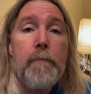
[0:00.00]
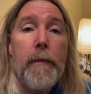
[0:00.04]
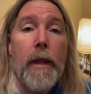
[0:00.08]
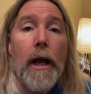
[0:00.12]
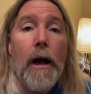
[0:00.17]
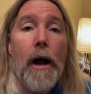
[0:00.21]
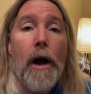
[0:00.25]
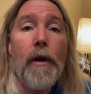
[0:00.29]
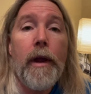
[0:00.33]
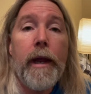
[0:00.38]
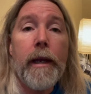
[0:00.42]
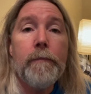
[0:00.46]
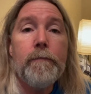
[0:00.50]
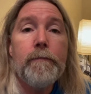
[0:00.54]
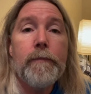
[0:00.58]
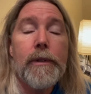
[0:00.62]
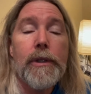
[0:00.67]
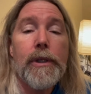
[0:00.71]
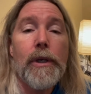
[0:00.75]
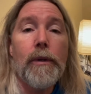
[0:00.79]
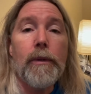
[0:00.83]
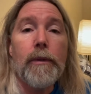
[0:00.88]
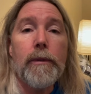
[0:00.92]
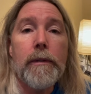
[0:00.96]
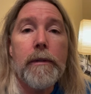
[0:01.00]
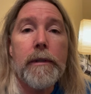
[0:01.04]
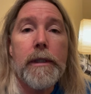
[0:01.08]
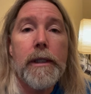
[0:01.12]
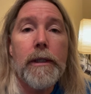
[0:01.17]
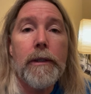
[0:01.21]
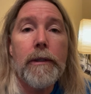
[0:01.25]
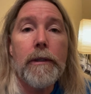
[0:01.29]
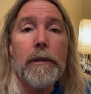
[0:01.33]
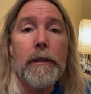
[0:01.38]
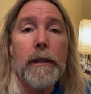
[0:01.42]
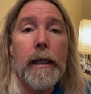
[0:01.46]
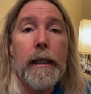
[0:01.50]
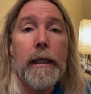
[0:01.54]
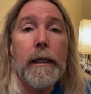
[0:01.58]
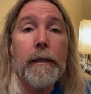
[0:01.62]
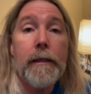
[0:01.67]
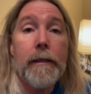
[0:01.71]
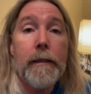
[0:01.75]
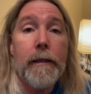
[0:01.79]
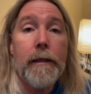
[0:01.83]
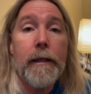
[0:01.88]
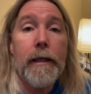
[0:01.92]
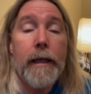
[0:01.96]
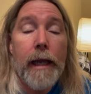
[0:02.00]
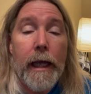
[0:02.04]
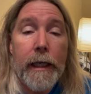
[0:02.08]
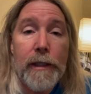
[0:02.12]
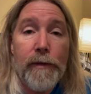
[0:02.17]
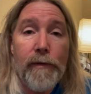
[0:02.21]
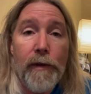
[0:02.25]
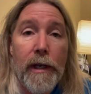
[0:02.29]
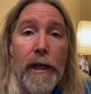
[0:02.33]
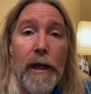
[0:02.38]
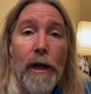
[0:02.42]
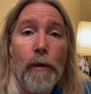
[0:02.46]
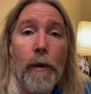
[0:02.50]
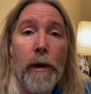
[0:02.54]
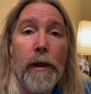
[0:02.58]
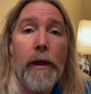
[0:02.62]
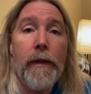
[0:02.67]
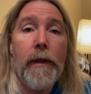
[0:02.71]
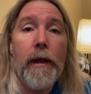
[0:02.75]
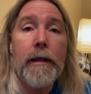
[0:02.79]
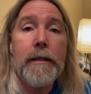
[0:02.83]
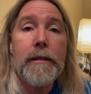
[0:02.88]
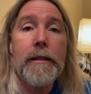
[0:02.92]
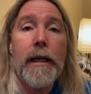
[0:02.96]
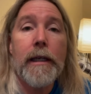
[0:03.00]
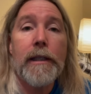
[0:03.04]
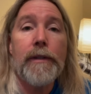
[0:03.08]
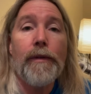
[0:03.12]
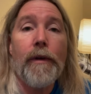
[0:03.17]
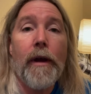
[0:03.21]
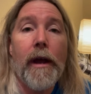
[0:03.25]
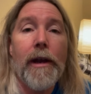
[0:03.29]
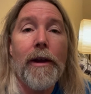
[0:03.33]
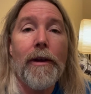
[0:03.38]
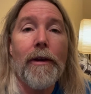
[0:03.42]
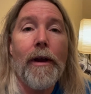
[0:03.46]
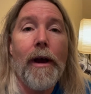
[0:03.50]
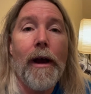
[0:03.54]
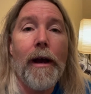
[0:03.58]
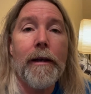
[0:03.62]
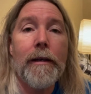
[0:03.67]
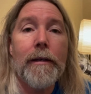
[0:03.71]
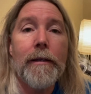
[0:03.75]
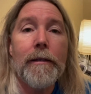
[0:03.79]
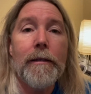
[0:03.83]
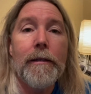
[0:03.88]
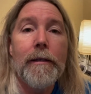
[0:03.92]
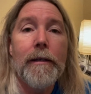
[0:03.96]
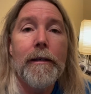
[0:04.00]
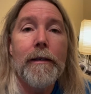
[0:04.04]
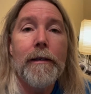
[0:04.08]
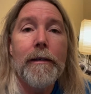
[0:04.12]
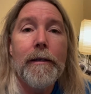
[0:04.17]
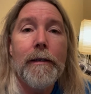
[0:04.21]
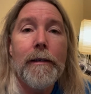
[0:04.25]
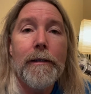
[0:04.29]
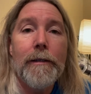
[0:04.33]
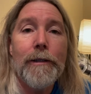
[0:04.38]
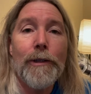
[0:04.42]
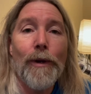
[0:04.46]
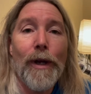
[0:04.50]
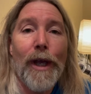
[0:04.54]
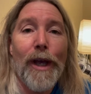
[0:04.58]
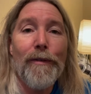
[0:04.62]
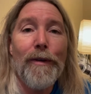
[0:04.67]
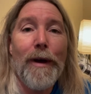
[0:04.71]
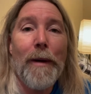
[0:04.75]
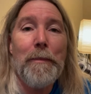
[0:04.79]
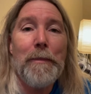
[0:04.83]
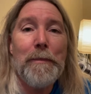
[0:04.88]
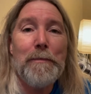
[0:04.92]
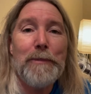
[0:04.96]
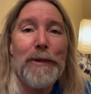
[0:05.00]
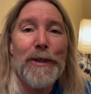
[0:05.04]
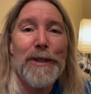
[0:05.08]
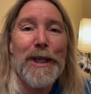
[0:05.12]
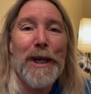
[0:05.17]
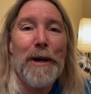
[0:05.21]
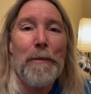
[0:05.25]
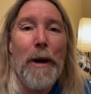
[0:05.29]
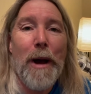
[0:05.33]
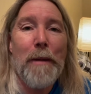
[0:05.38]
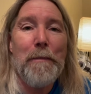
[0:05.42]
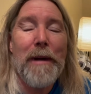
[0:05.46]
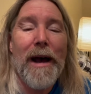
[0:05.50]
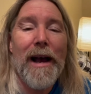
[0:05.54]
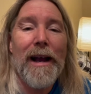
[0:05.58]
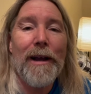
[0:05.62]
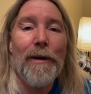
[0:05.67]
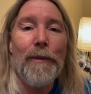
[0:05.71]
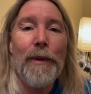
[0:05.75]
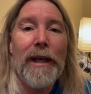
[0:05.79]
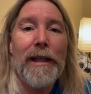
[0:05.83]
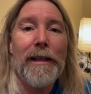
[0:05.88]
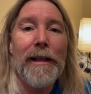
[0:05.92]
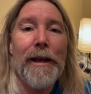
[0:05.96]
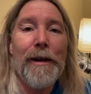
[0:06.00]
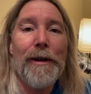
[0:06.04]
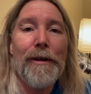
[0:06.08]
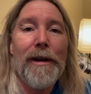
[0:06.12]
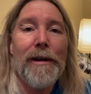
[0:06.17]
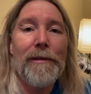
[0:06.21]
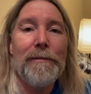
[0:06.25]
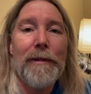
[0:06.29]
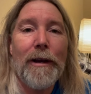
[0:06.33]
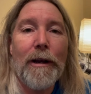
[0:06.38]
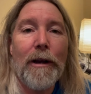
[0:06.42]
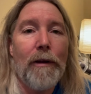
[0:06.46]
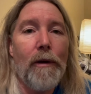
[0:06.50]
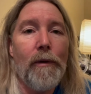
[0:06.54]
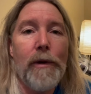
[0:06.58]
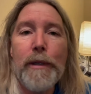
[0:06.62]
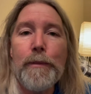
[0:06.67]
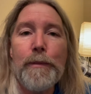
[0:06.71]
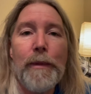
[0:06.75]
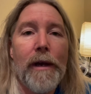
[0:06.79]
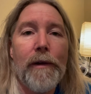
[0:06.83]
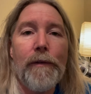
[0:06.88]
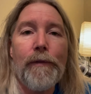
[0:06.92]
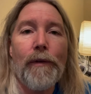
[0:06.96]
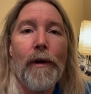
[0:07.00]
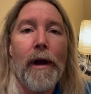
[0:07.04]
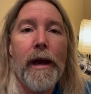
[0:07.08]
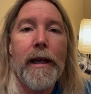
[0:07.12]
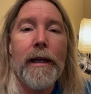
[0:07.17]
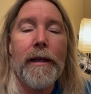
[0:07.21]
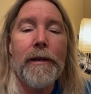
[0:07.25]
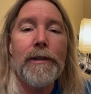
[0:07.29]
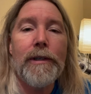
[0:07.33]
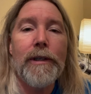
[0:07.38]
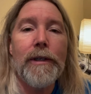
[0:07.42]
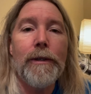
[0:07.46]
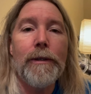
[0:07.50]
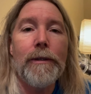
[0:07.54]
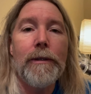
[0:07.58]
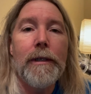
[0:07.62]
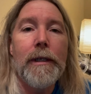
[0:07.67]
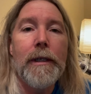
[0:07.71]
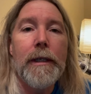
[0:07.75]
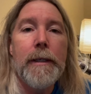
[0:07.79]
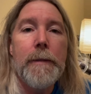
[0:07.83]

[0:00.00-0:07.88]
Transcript: All right, so until the next video, whether that's next Friday or not, don't give up. Just come on back a week later. It'll always be at Friday at 2.